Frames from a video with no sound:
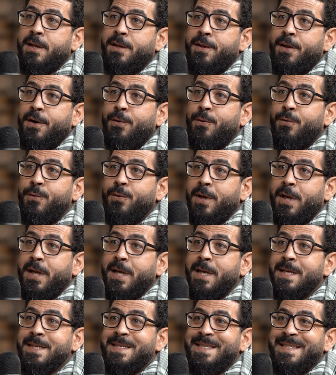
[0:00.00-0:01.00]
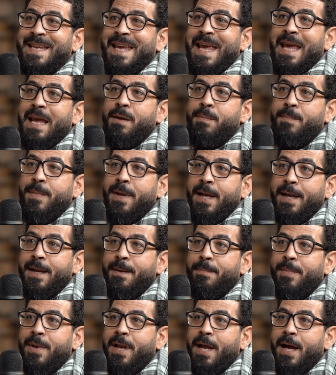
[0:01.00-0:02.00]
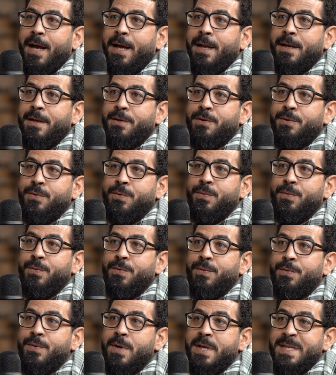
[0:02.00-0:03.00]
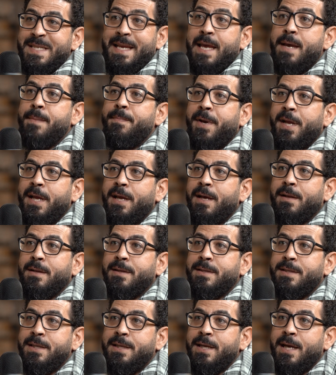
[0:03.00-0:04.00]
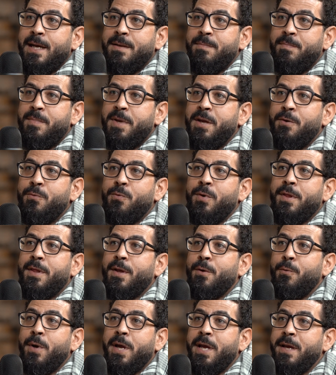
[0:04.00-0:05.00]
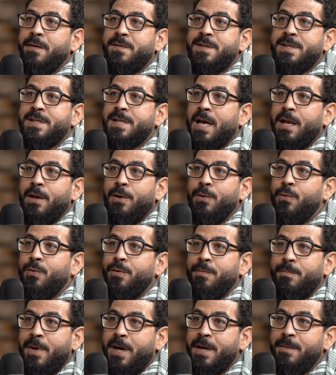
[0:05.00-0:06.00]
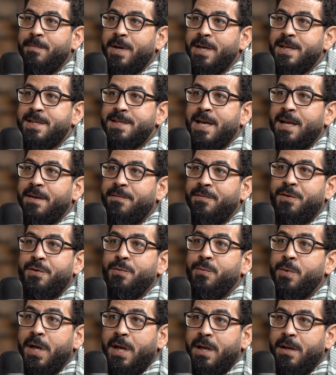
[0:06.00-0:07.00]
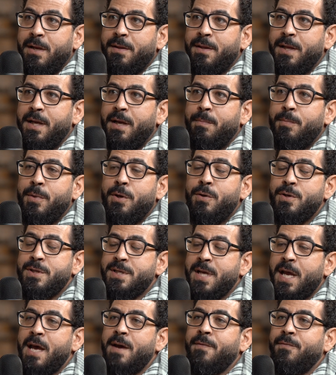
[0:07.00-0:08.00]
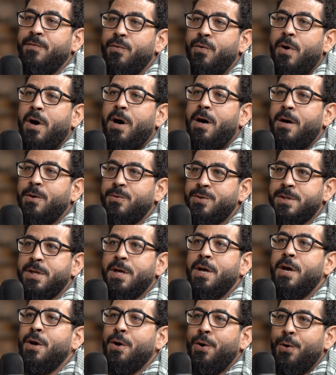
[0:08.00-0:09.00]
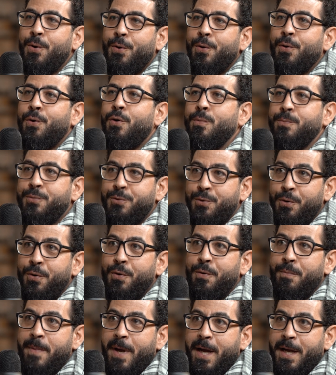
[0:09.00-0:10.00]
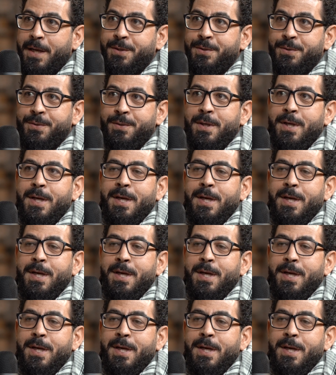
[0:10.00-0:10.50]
the only escaping plan to escape reality and be with the waves alone by myself, doing nothing, because I have no house or home to go back to.